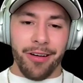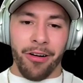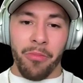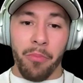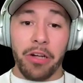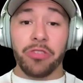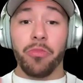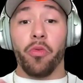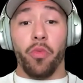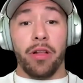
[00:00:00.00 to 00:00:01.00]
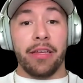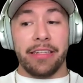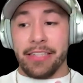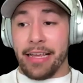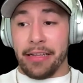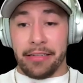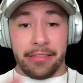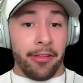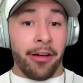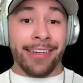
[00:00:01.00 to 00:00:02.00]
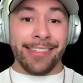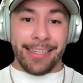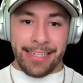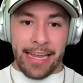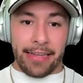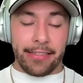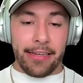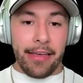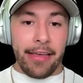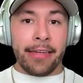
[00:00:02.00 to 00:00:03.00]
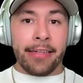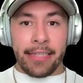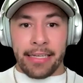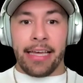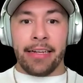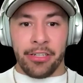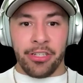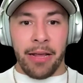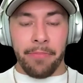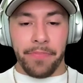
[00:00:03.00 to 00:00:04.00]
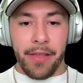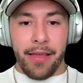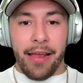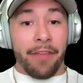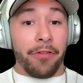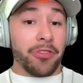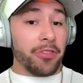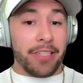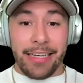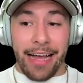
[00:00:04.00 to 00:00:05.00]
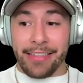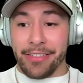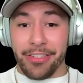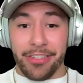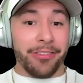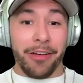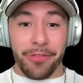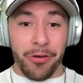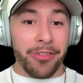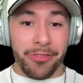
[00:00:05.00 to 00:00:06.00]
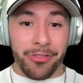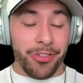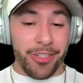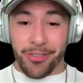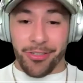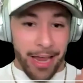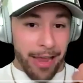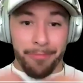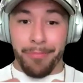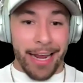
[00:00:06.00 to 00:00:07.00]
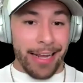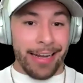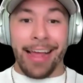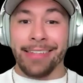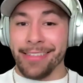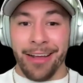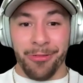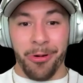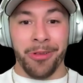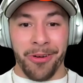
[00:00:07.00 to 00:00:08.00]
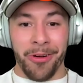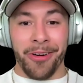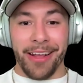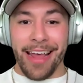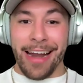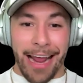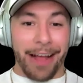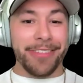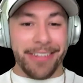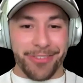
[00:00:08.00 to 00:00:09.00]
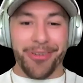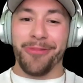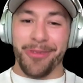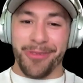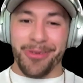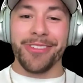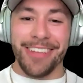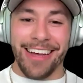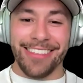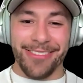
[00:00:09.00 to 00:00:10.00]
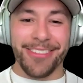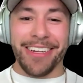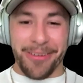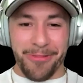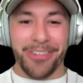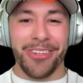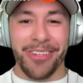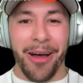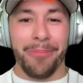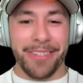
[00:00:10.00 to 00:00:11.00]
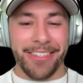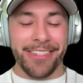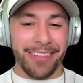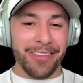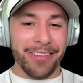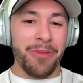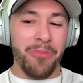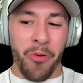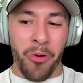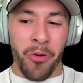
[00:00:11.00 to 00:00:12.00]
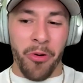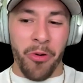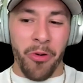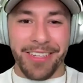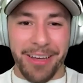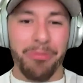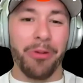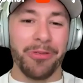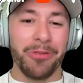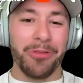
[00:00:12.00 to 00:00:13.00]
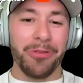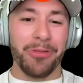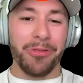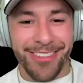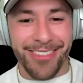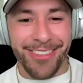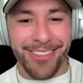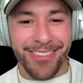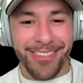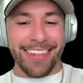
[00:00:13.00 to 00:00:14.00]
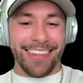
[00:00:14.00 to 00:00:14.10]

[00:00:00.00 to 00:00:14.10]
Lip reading: are much more willing to take it as long as it takes to get in shape. I've also seen guys that just love going to jiu-jitsu and banging heads and rolling hard. And I have seen a trend where those guys do tend to rush into competition a little bit more compulsively, so to speak.